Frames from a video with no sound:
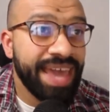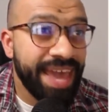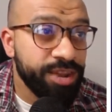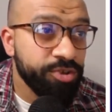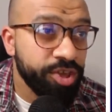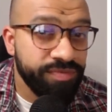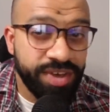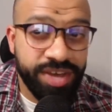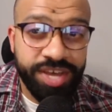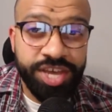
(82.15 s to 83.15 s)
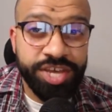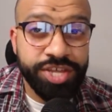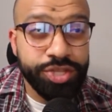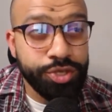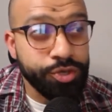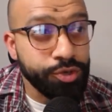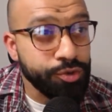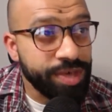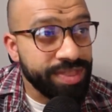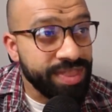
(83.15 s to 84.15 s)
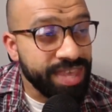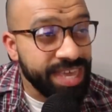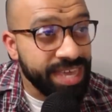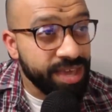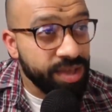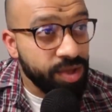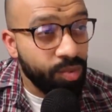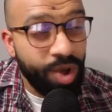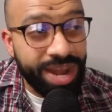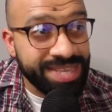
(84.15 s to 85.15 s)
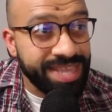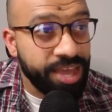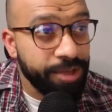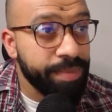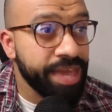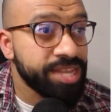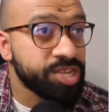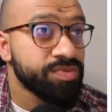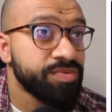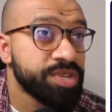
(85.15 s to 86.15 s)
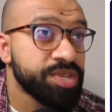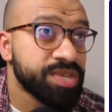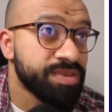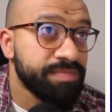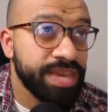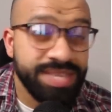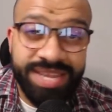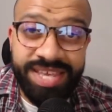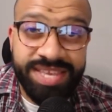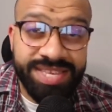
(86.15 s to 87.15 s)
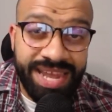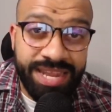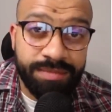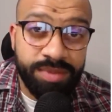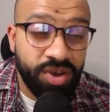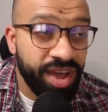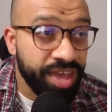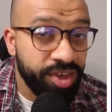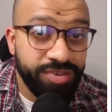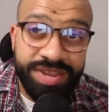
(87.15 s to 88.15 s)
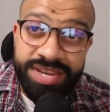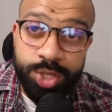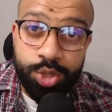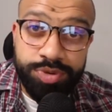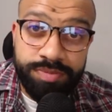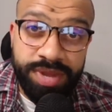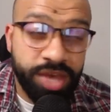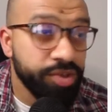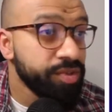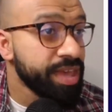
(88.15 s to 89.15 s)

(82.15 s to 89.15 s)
head on over to the whitelisting homepage, which is basically solanium.io, description below.